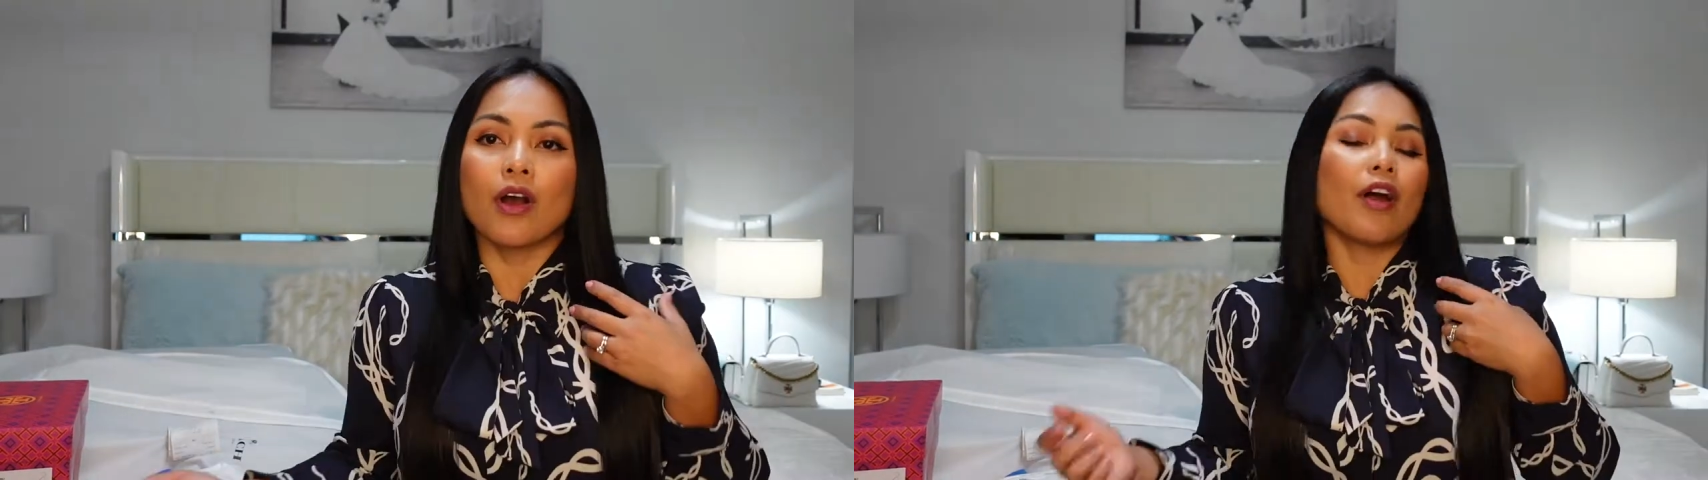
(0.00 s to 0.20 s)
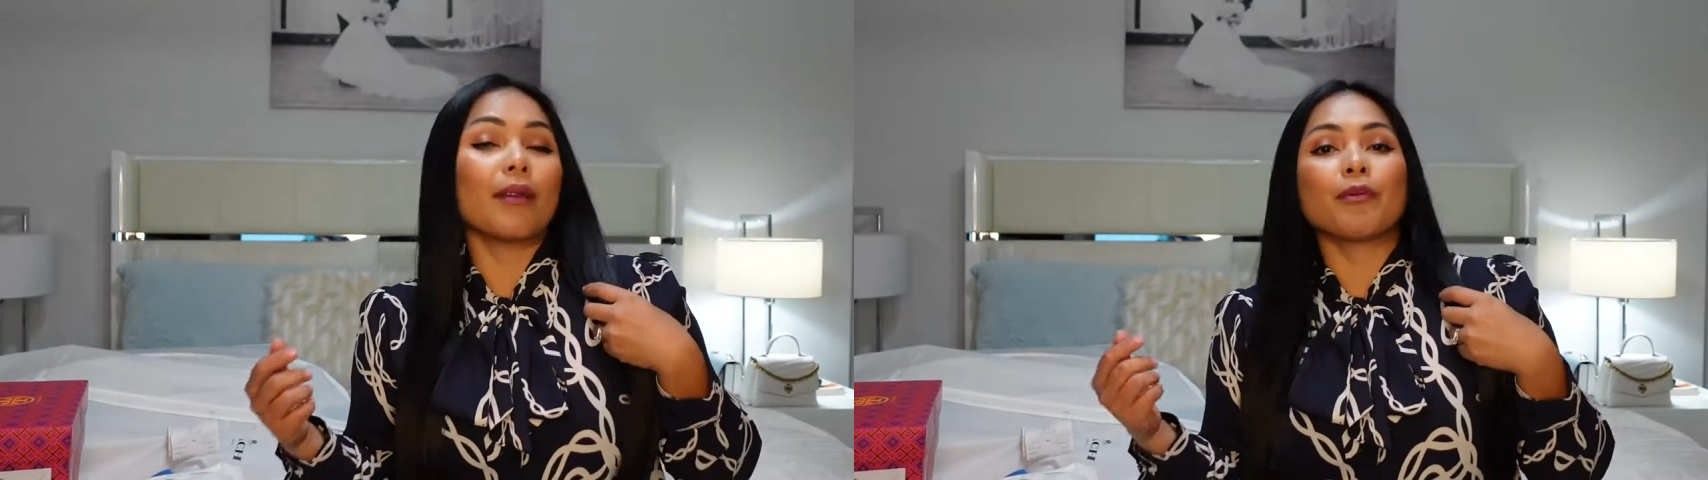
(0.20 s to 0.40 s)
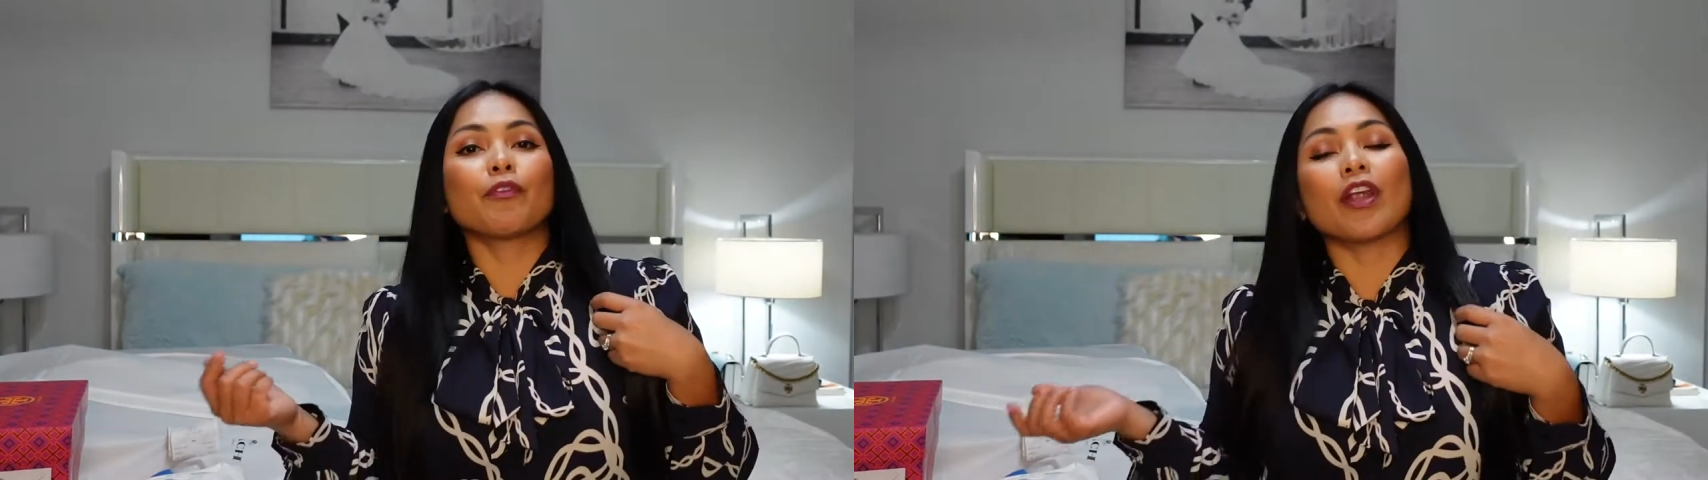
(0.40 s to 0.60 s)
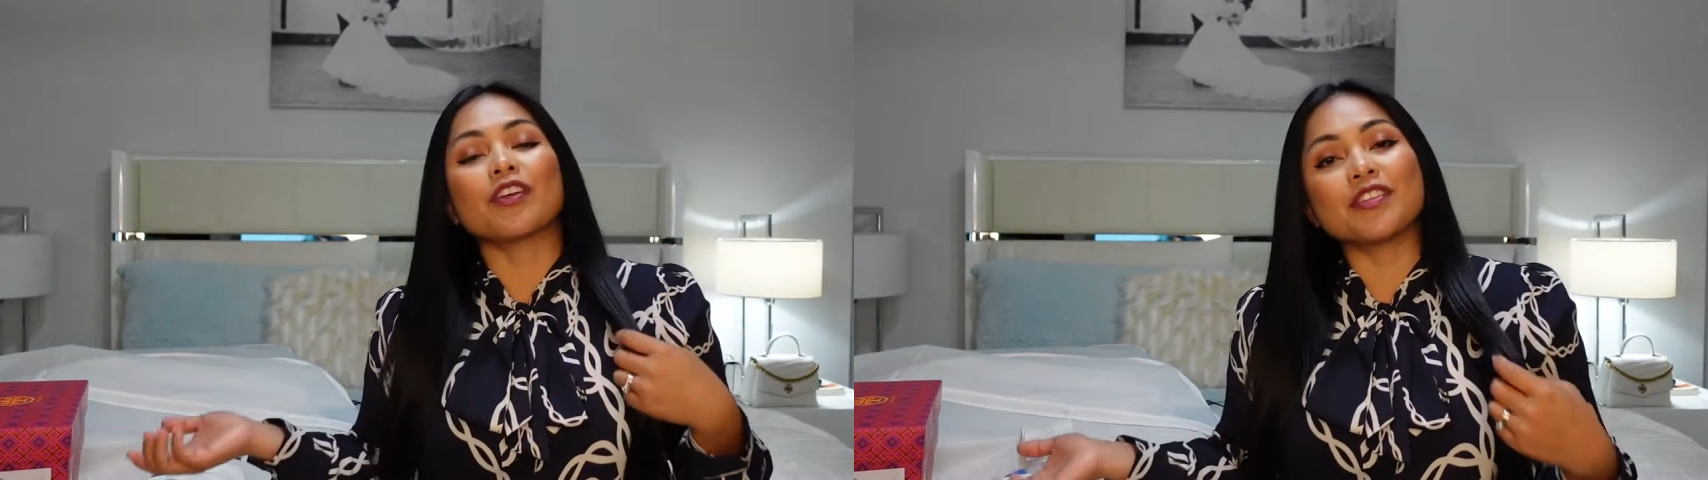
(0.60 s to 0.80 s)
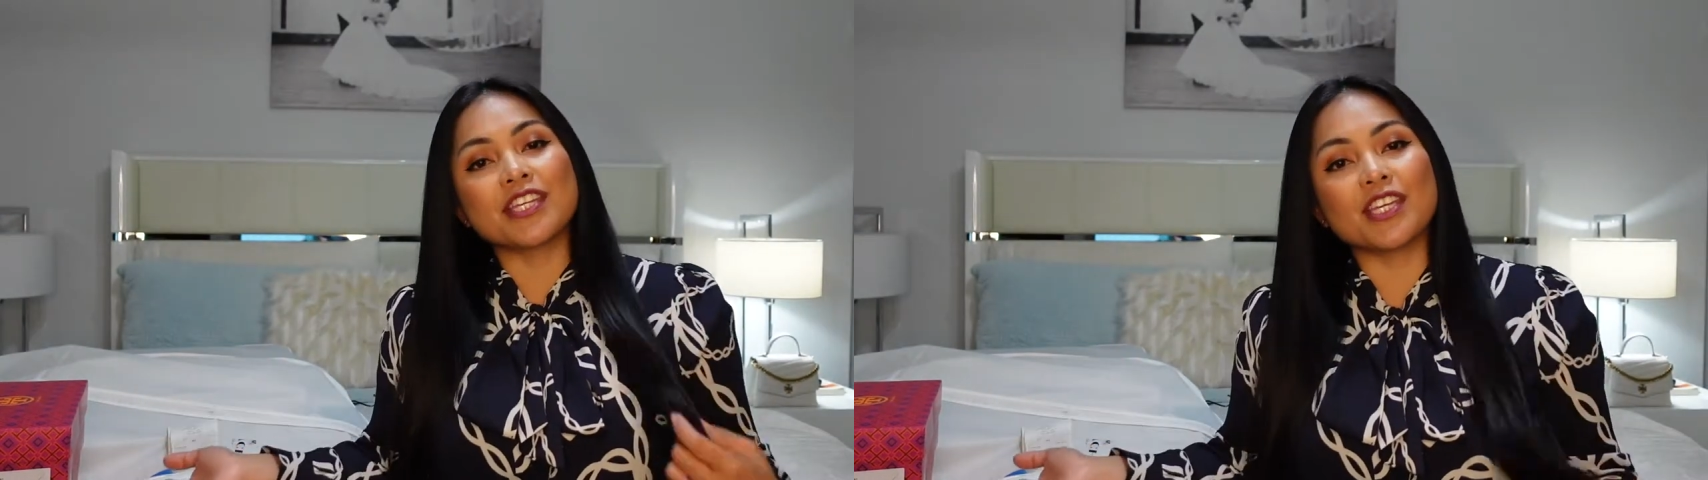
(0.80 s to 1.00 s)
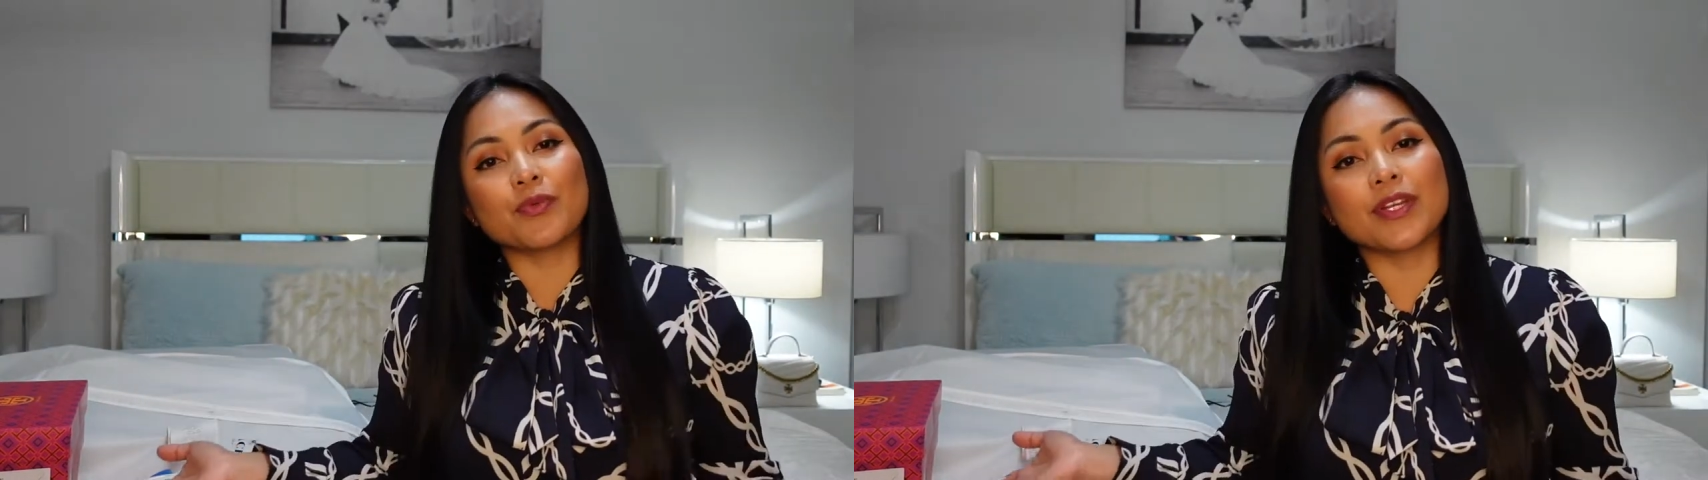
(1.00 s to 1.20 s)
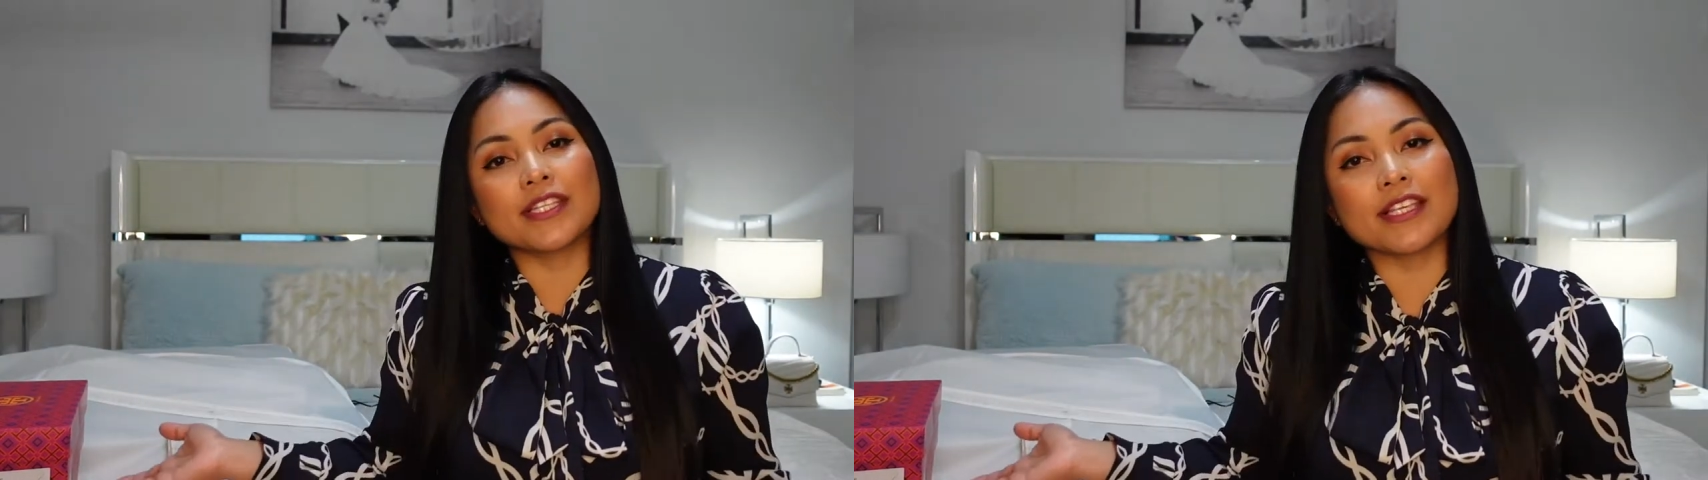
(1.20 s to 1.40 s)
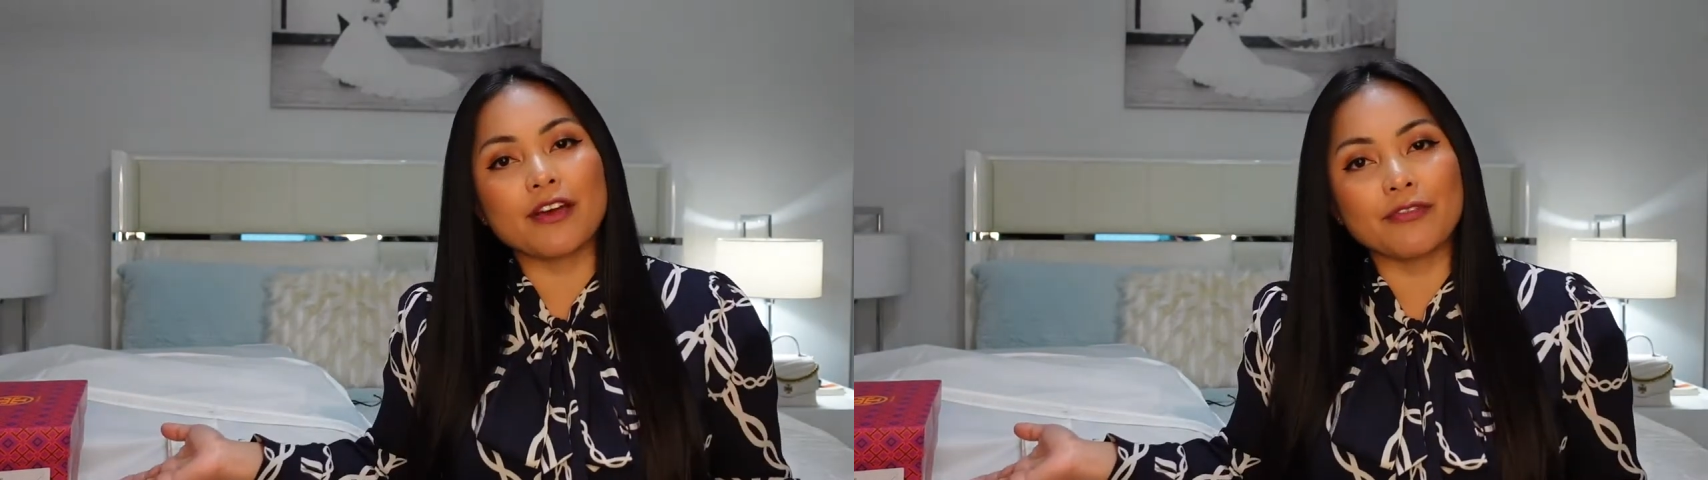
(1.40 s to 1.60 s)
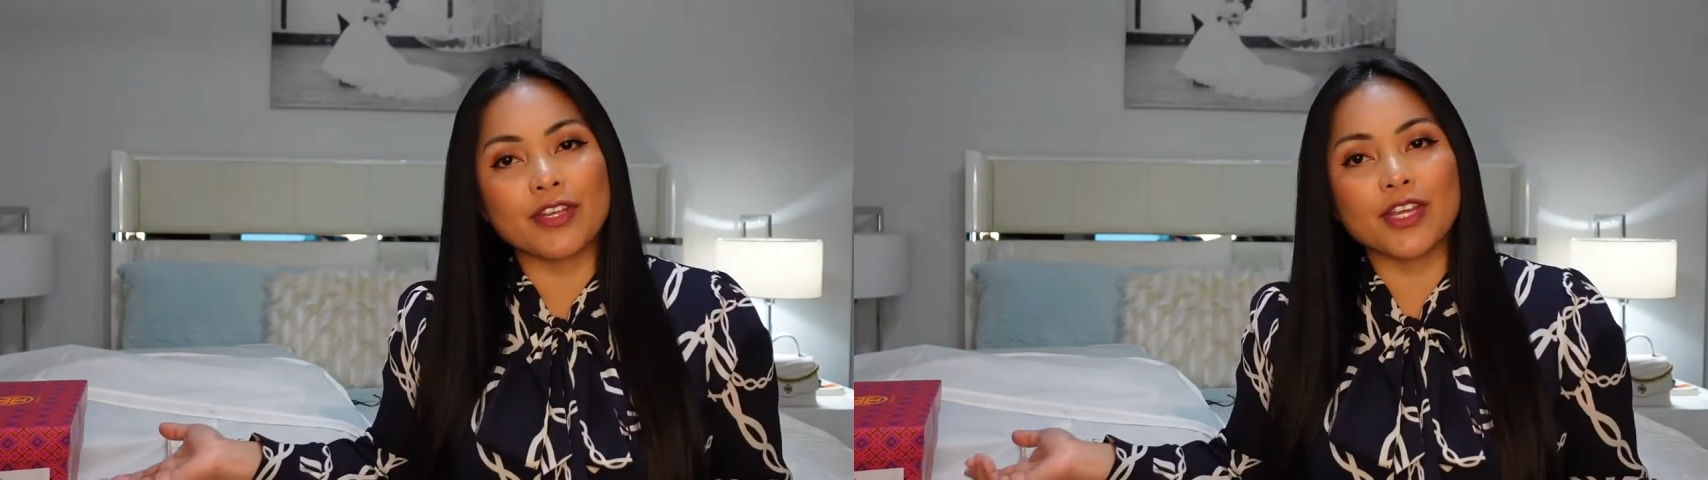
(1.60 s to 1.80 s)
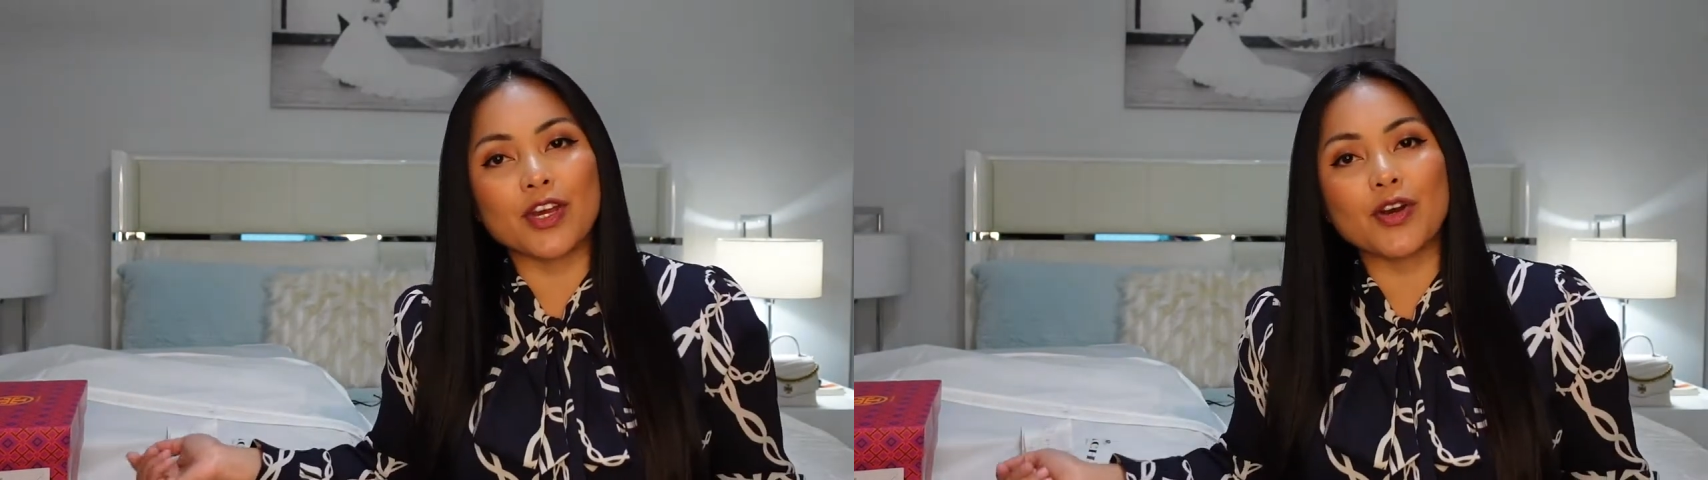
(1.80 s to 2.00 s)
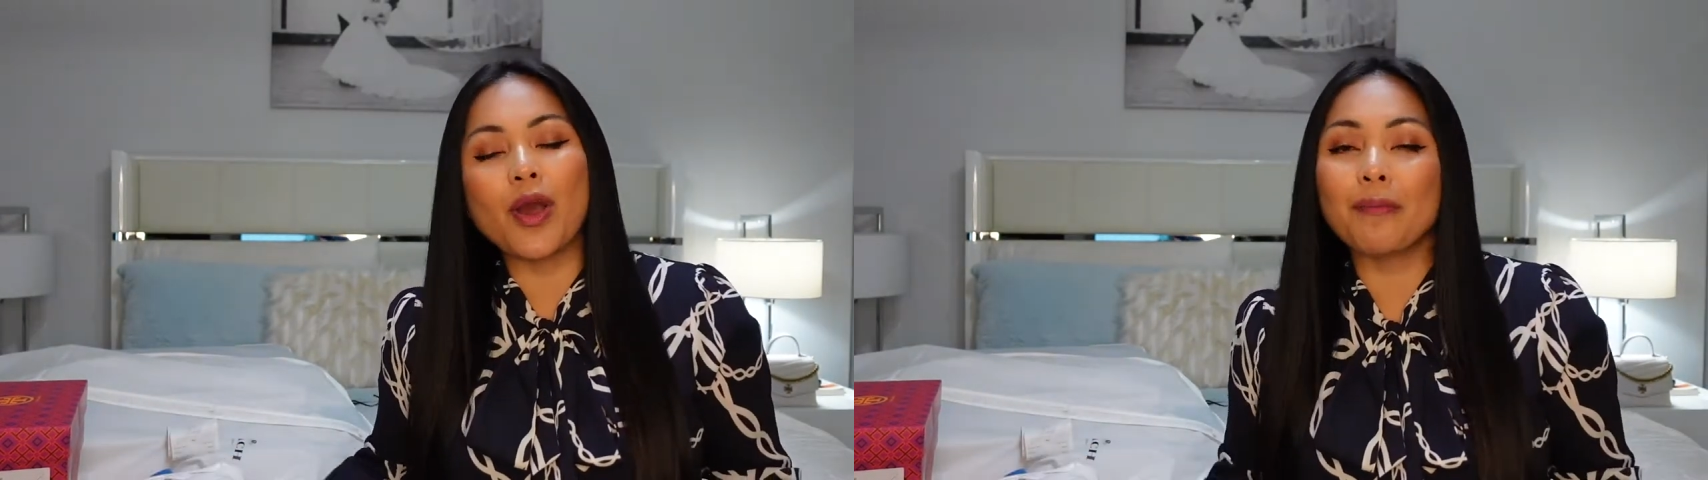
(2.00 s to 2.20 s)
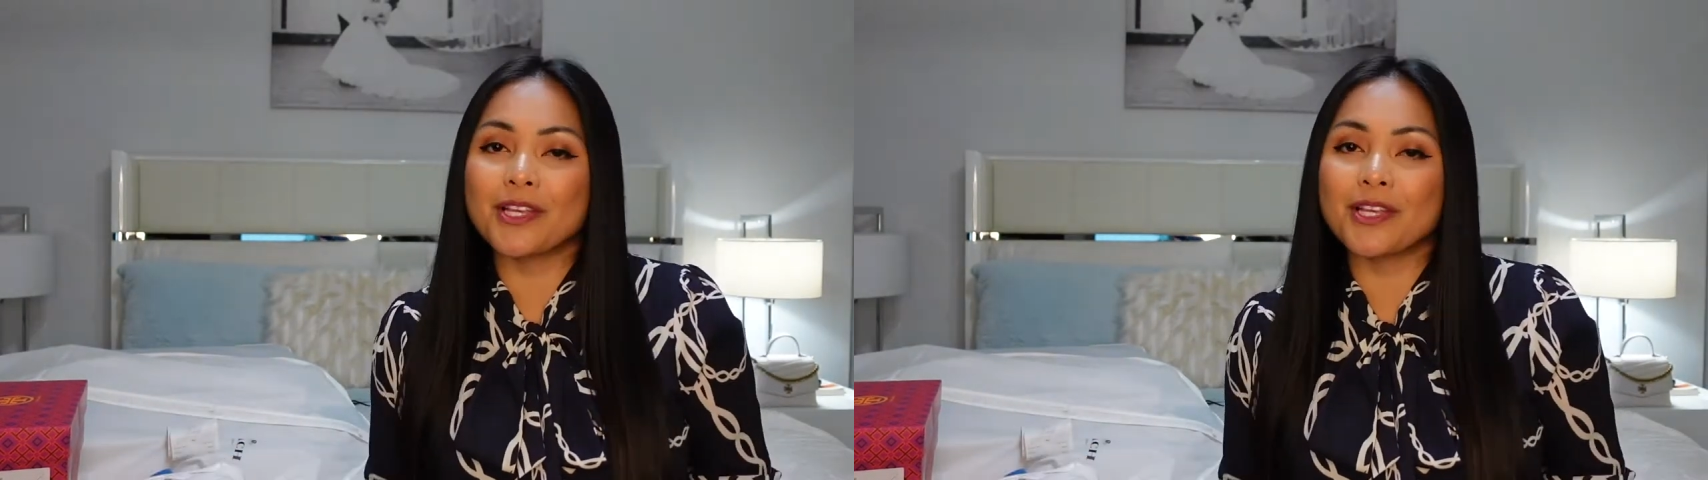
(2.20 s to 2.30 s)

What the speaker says: All right, before I continue with this video,